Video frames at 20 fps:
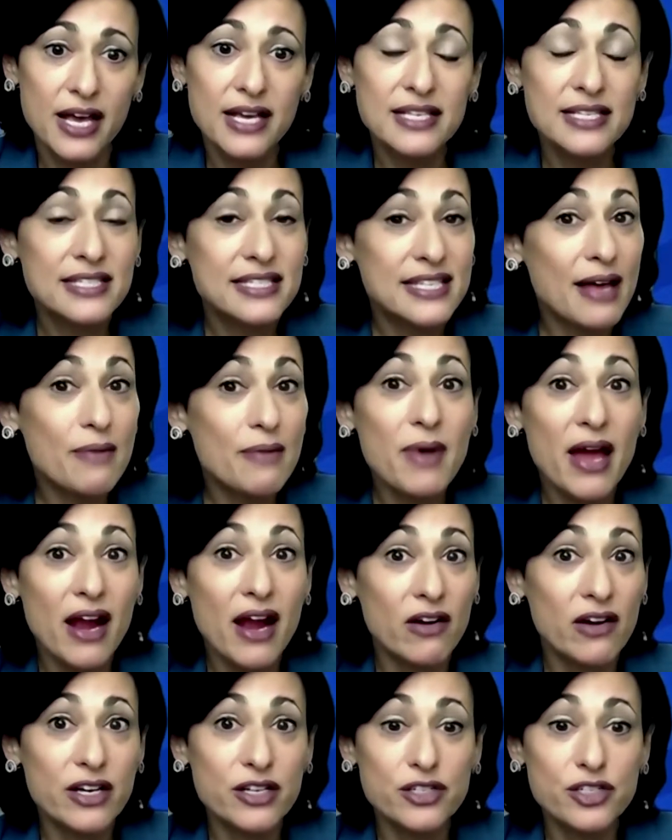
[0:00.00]
Some
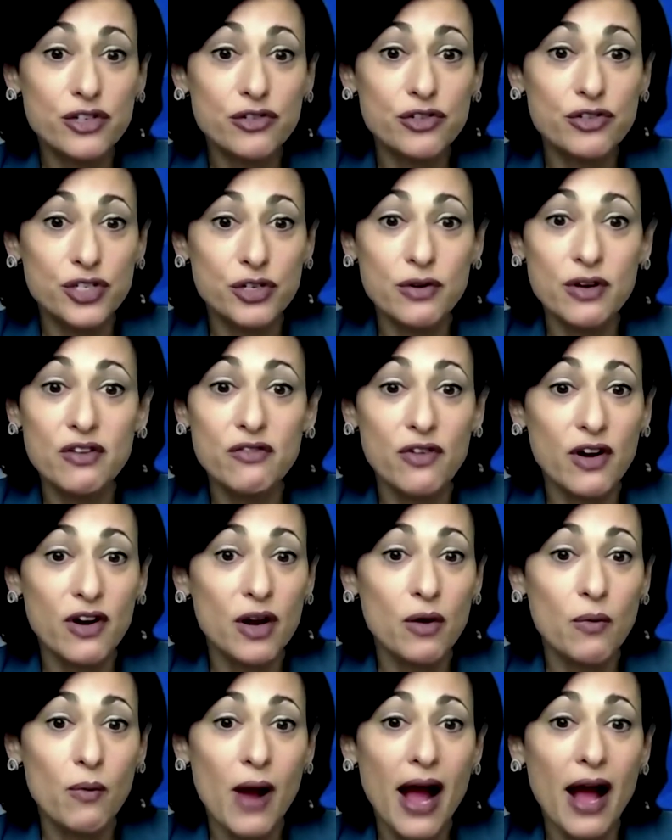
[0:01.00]
areas are doing very
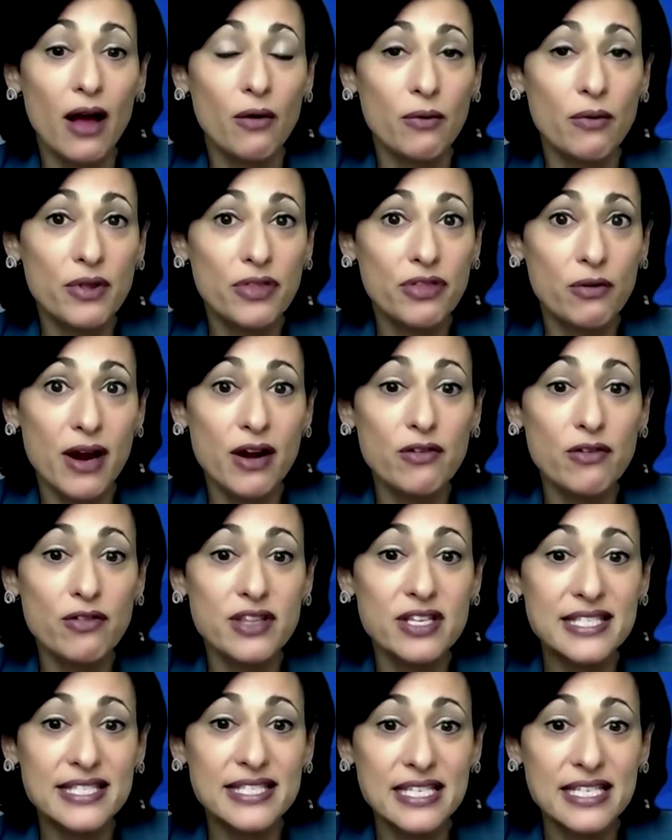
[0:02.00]
well with greater
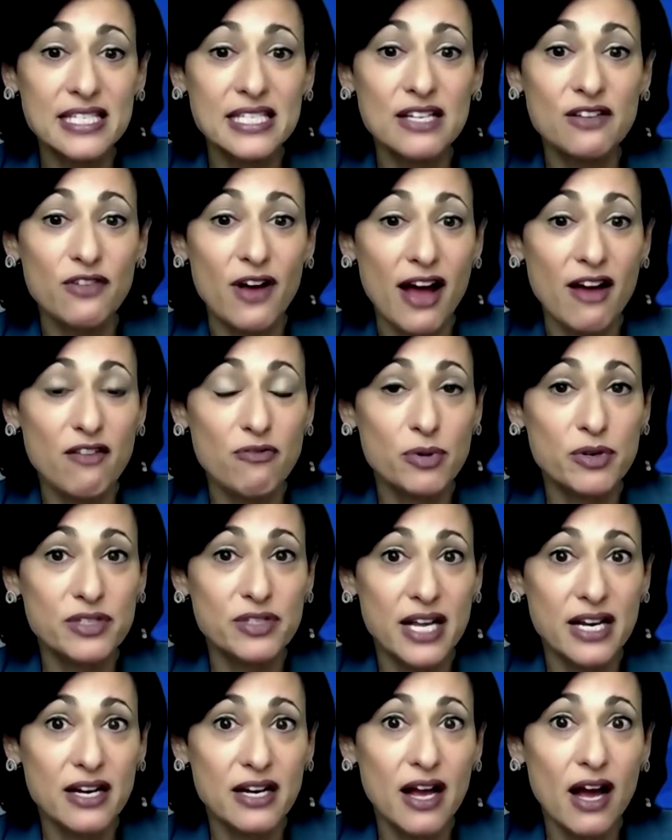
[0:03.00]
than
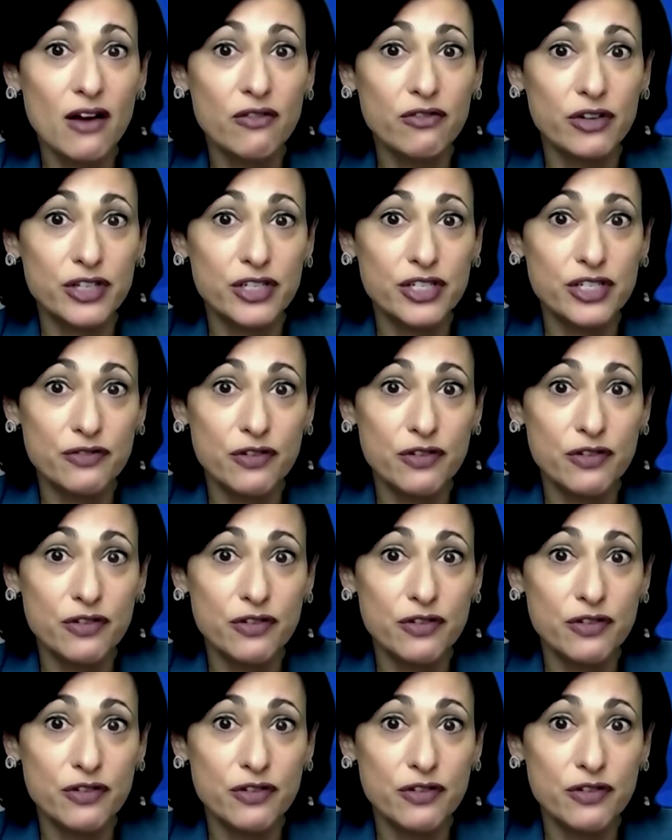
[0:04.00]
65% coverage